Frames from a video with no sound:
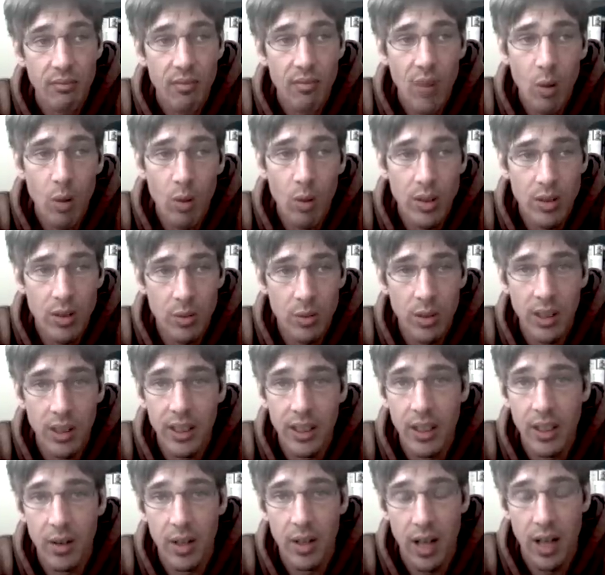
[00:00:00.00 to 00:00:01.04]
what's
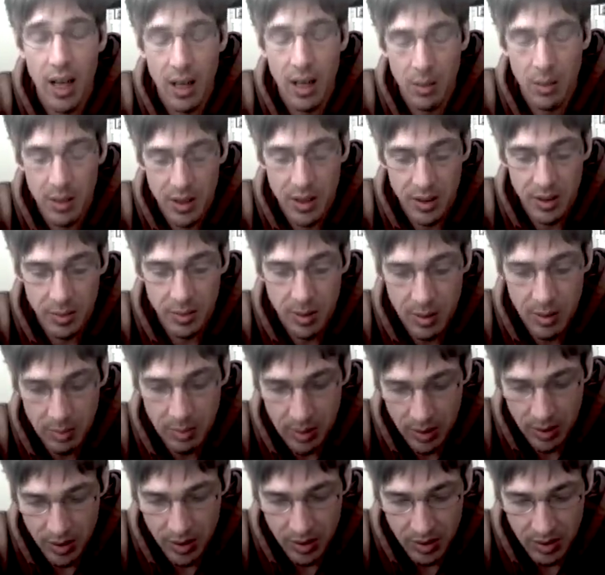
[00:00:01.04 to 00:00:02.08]
really going on, which is
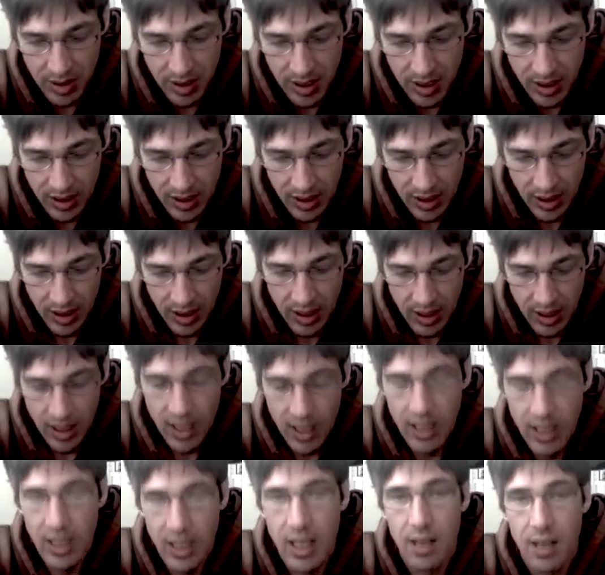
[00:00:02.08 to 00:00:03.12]
people are unique,
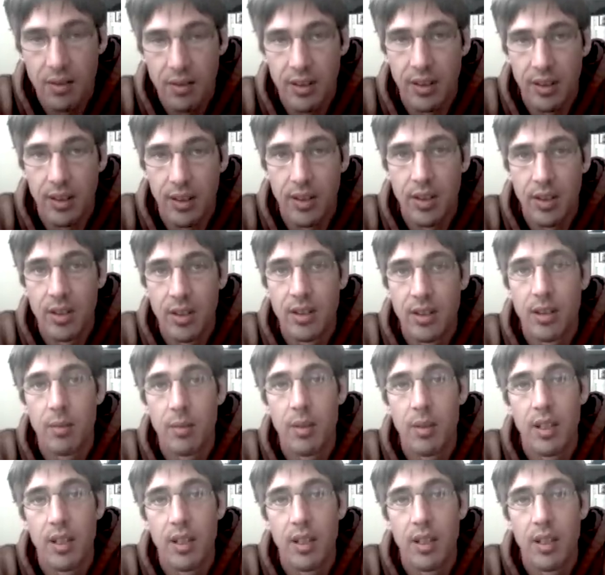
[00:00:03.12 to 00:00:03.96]
and you have to learn some of